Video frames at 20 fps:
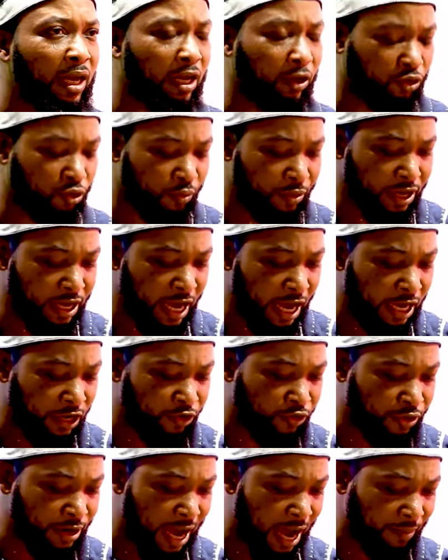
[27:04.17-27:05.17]
It could be a
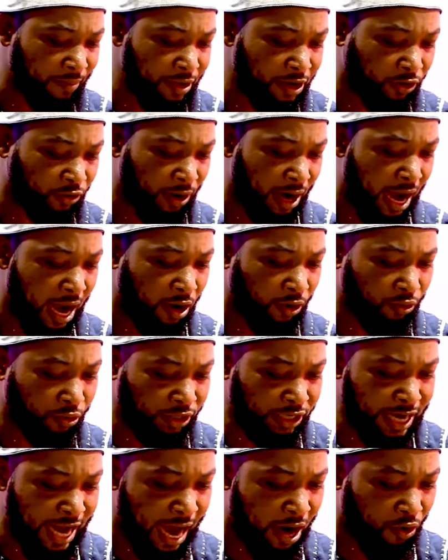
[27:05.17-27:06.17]
diabi cra. Oh
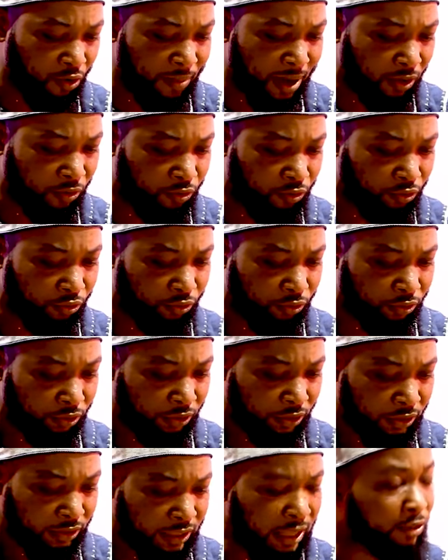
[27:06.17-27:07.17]
yeah, uben who
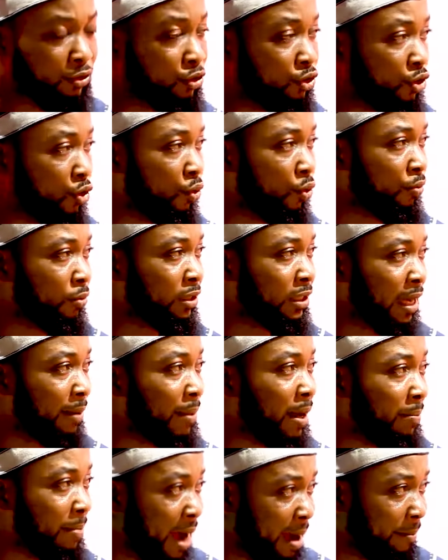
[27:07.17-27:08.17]
saying show mti a
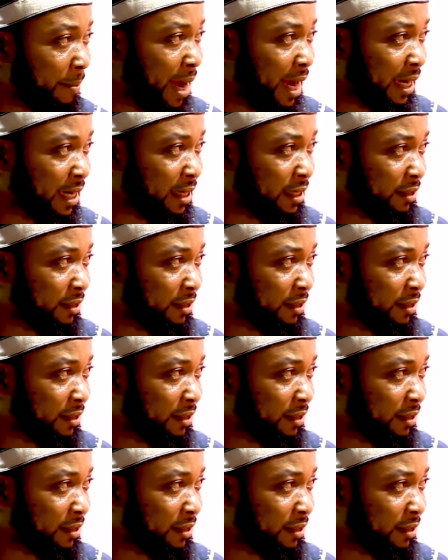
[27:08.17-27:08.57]
be my mark.